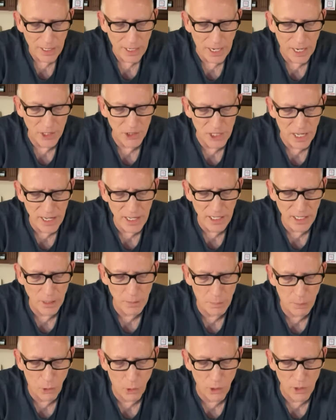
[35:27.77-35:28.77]
Has any
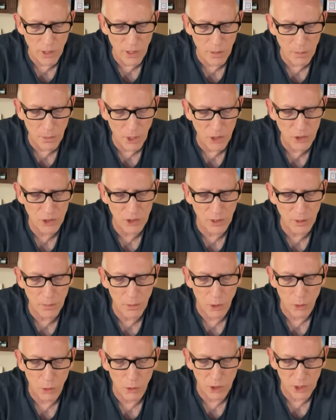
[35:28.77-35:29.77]
important
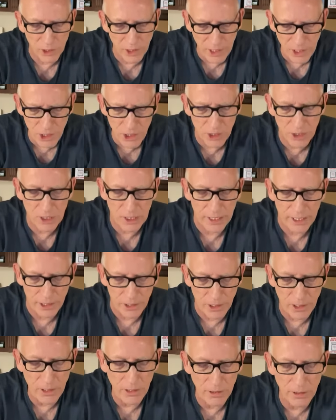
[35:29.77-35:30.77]
Muslim religious
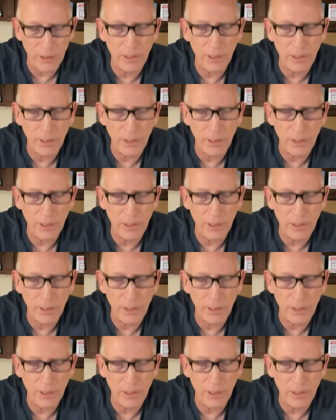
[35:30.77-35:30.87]
leader,